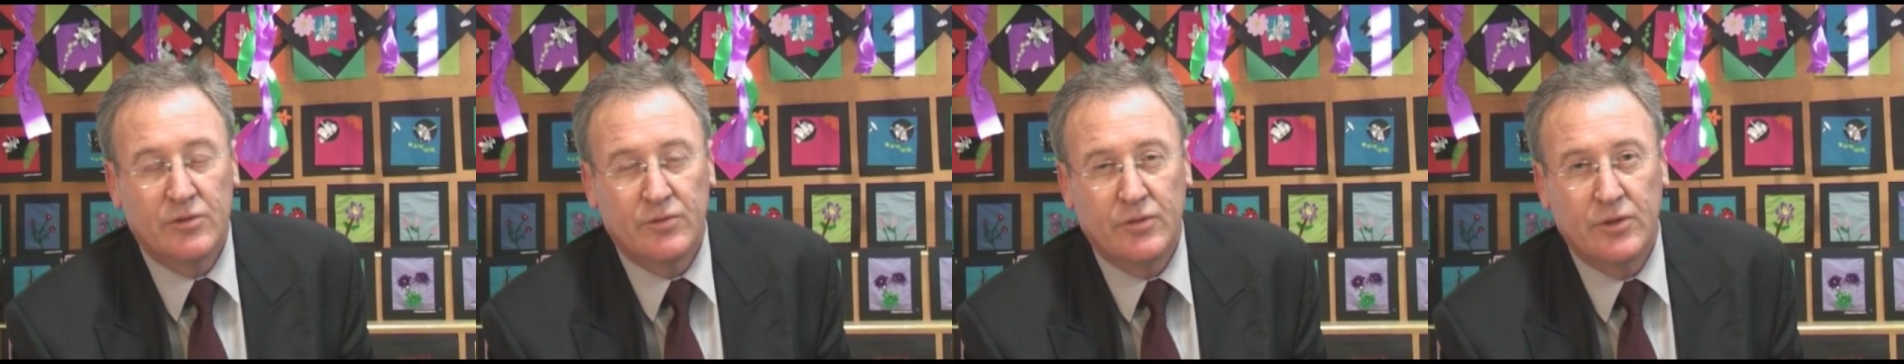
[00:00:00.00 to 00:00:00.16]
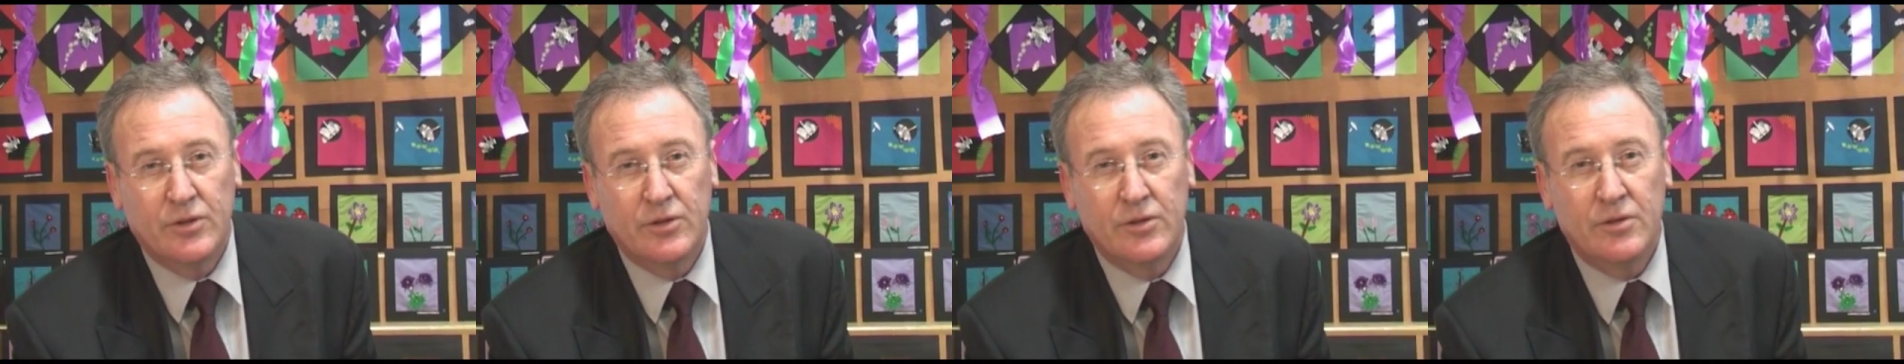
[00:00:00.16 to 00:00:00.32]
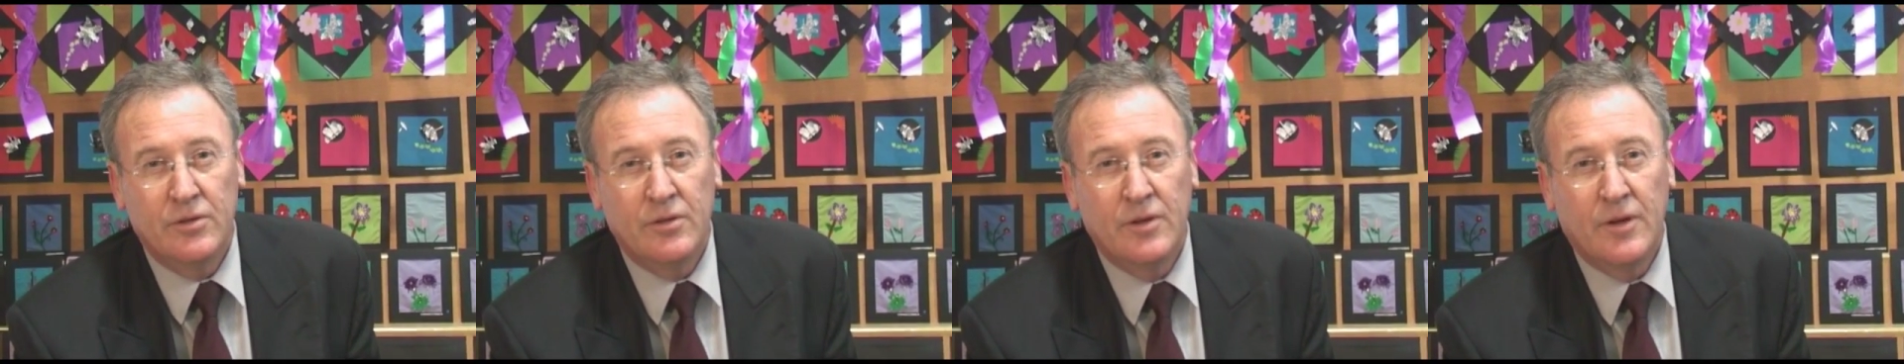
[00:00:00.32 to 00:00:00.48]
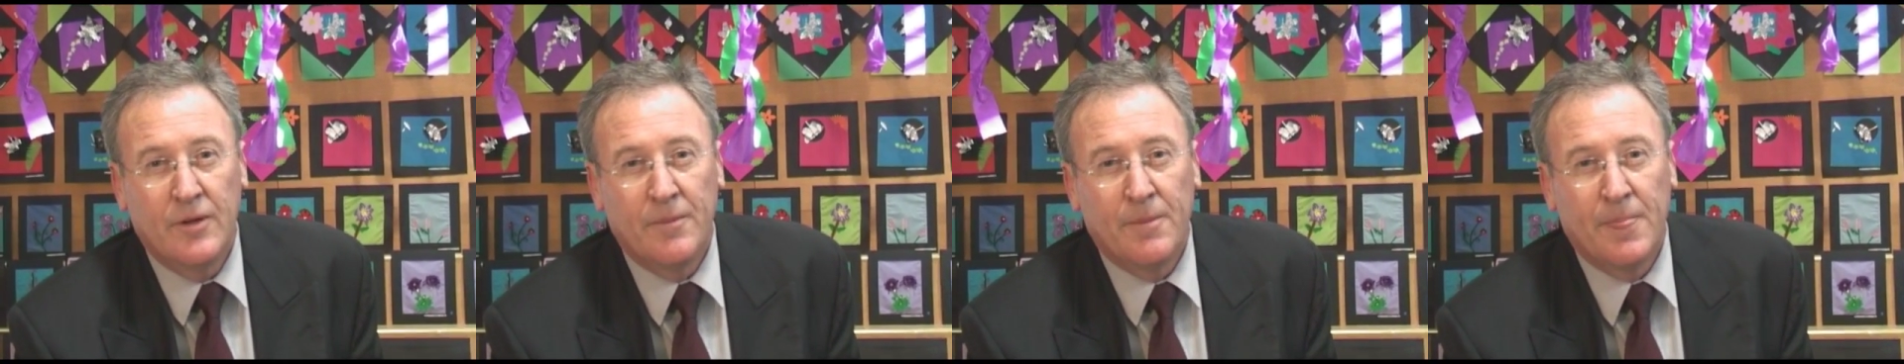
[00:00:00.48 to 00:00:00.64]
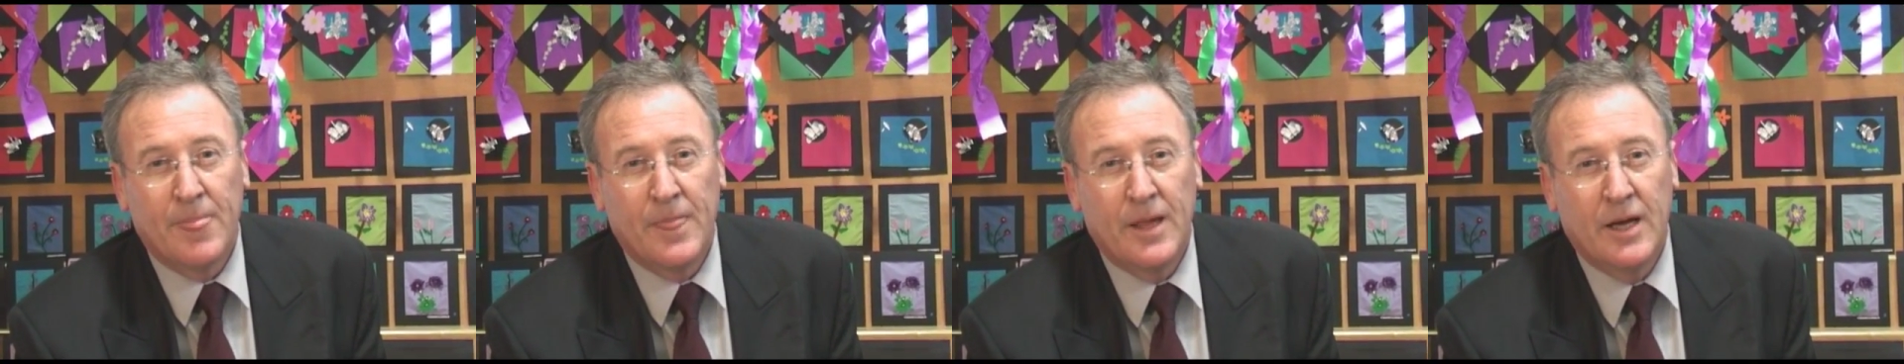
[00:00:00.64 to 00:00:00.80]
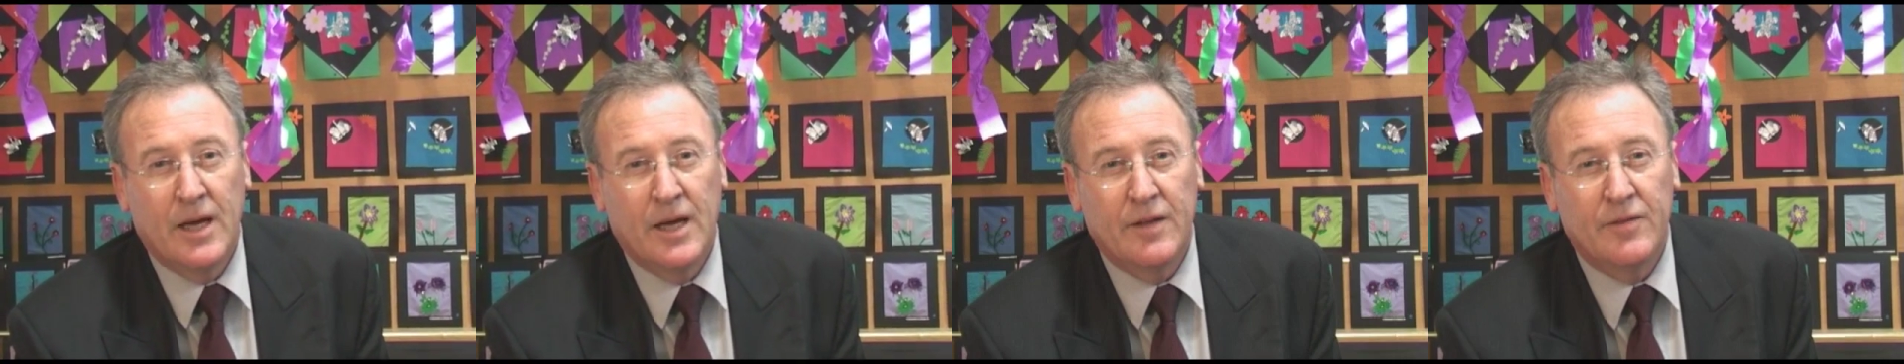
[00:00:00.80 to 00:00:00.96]
view
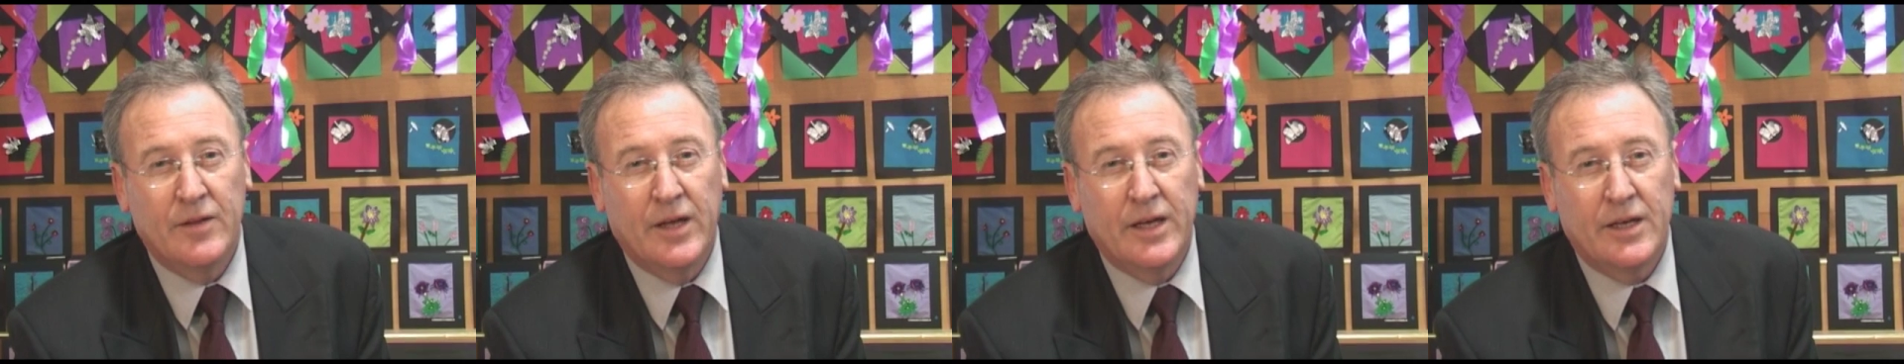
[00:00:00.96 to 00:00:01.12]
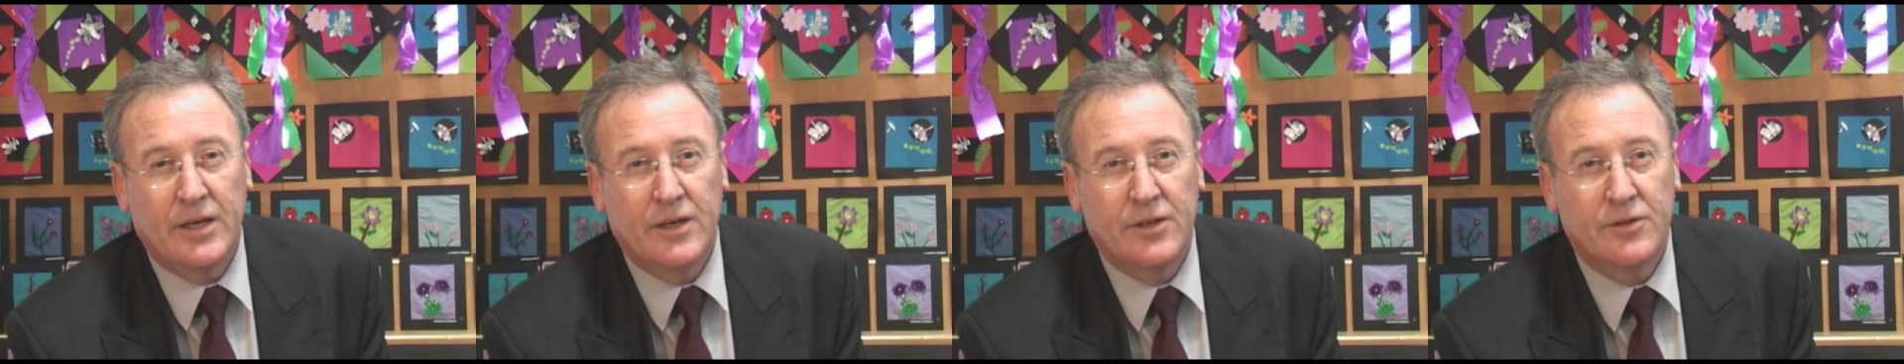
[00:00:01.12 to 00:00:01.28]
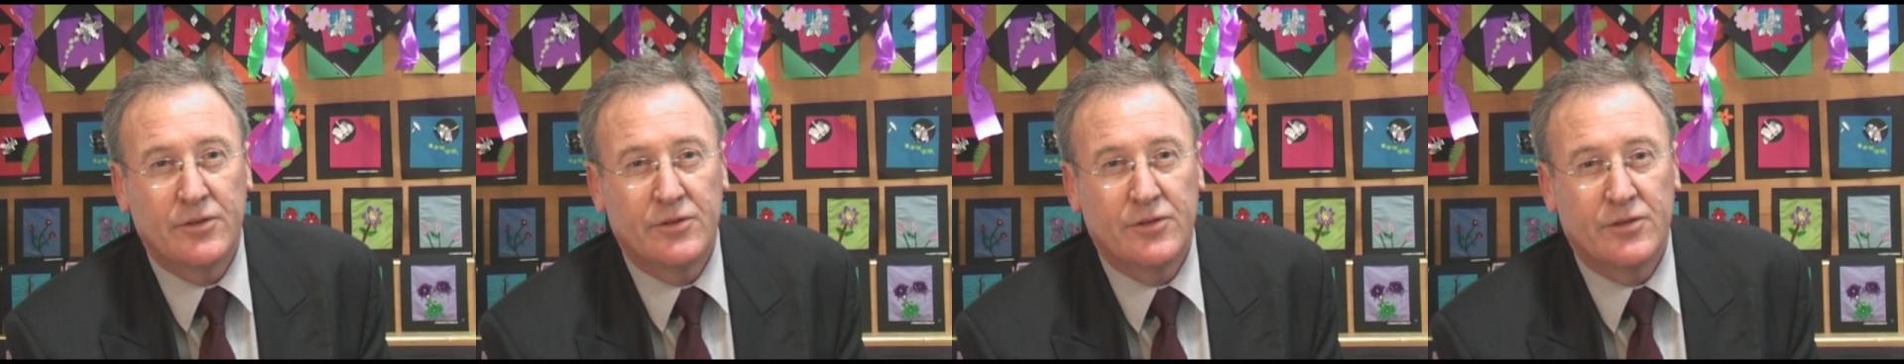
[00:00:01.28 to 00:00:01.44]
and they can